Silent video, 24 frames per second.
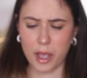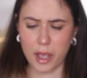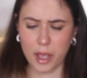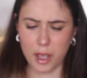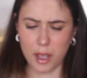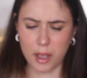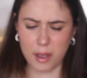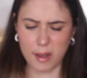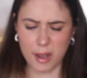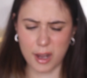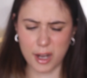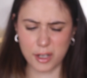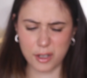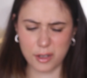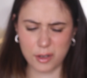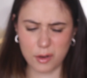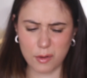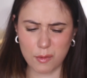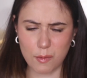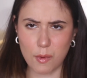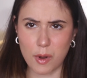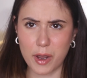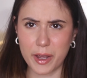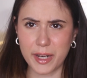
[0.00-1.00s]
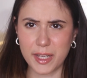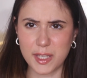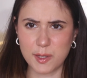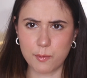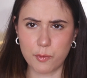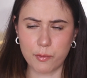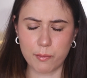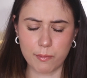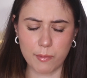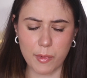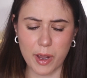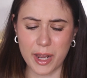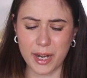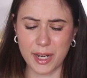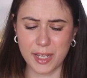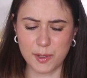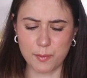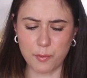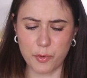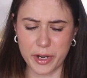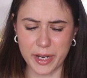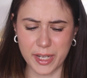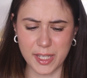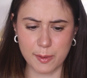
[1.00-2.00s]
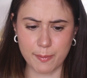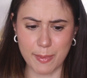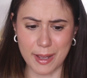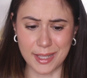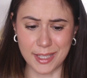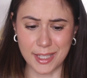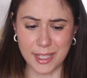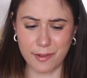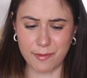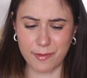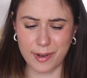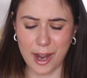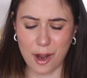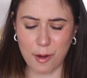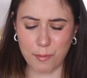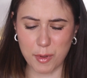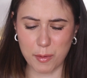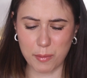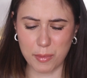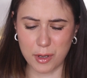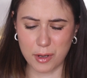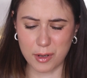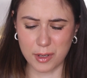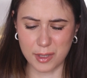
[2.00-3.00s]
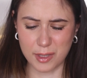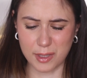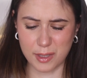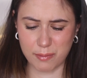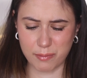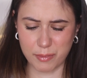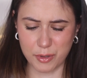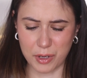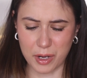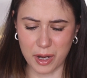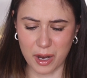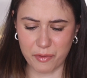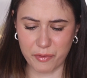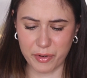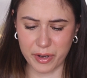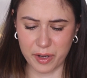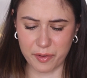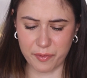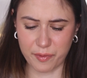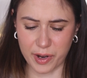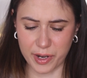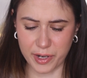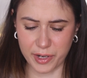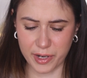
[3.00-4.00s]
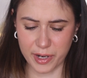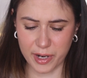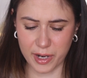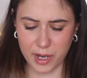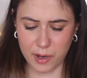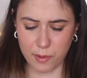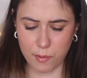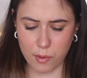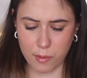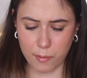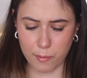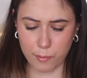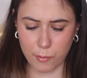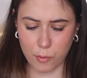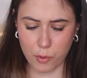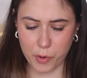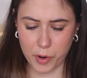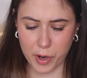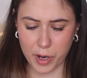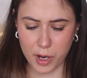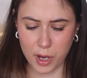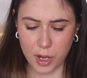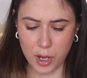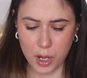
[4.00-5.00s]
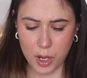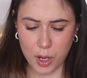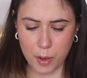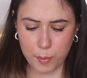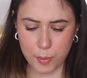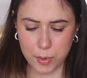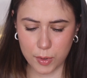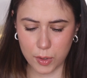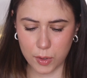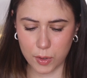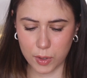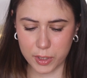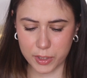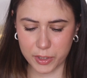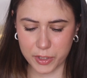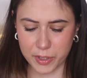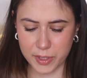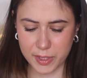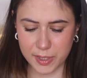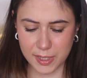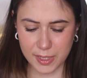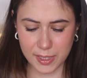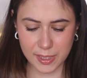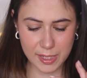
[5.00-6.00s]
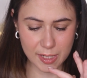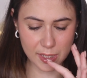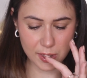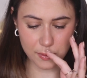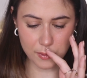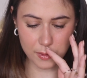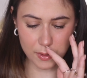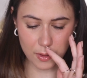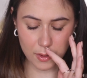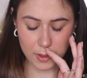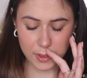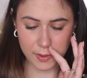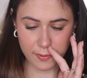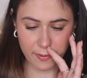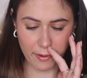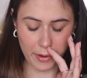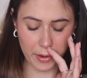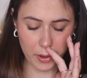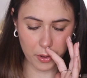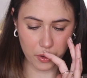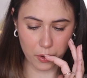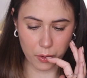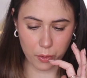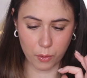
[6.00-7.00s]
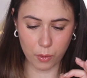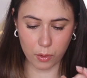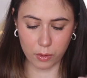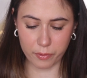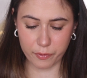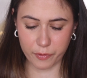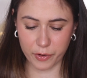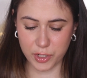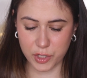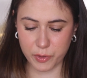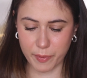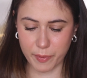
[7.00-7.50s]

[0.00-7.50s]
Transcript: I don't know why mine is more expensive now, maybe because you can't really find it anymore. But look, there's this one, looks very cool for